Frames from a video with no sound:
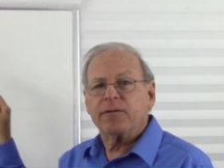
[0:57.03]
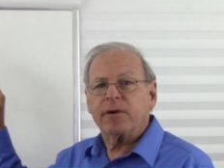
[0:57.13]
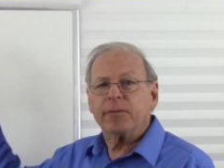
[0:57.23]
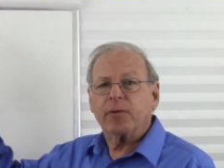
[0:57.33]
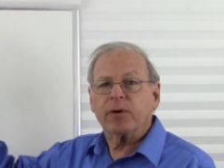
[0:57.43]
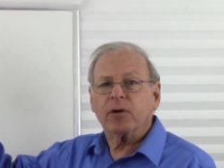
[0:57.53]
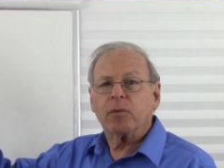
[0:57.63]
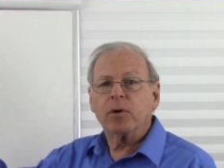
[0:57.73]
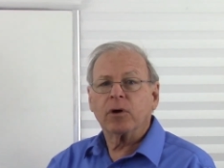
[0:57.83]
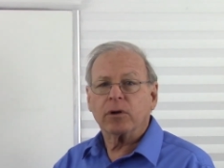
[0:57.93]
from the
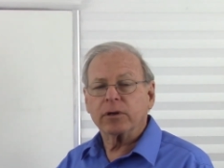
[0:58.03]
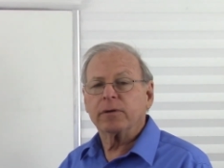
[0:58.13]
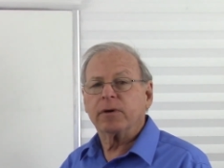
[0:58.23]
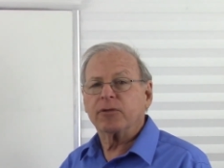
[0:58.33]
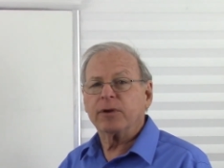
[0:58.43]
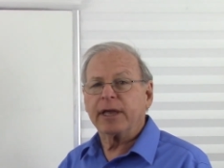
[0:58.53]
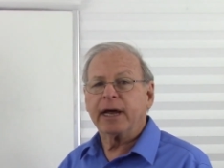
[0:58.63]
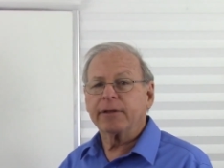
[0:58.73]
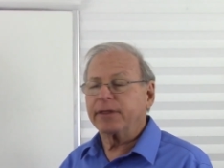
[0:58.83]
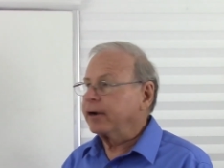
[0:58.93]
real world once we
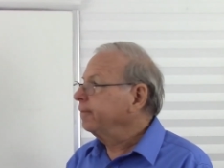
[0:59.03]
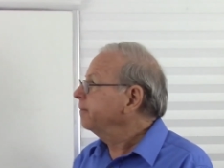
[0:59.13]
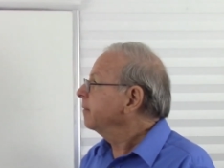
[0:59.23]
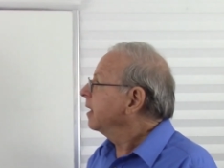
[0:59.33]
get out there.